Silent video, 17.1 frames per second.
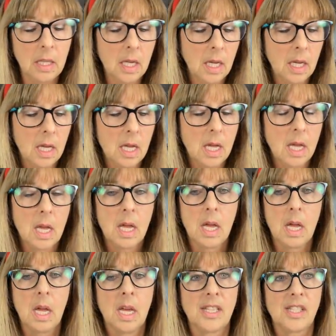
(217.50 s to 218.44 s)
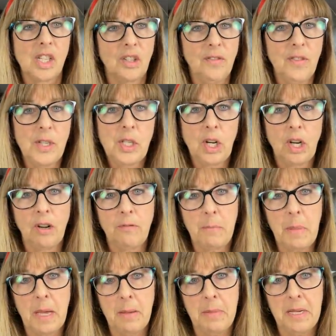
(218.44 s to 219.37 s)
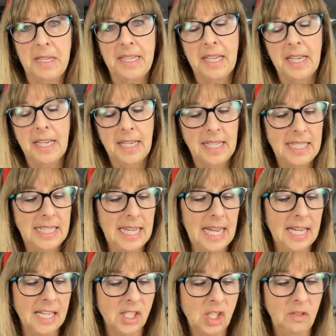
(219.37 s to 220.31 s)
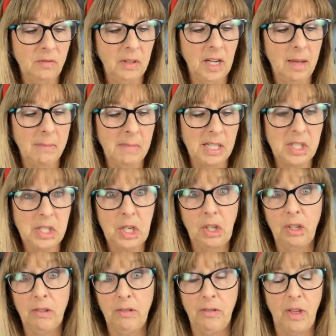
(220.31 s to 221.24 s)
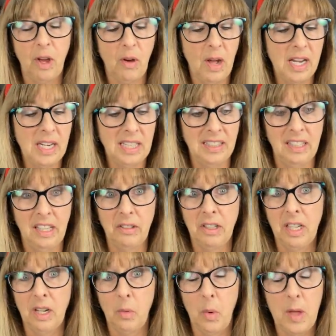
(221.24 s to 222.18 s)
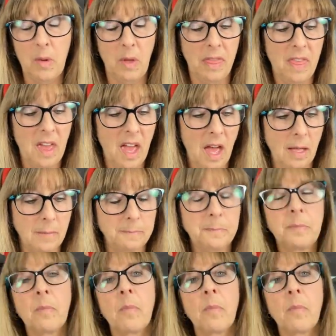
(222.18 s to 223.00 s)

Surf and turf, baby. Surf and turf, baby. Yeah, she forgot my turf, though. I didn't let her get away with that.